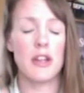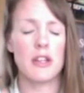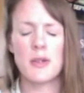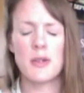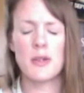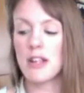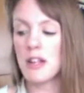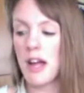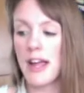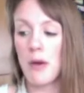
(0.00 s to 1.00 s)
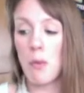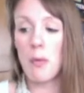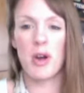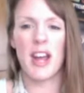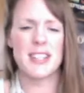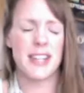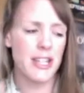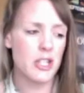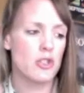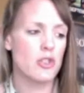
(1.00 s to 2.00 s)
I was like, at one point I said, can
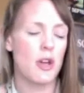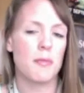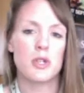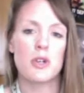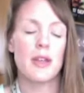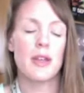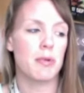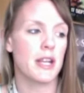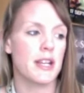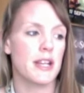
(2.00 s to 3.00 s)
you just stop talking please?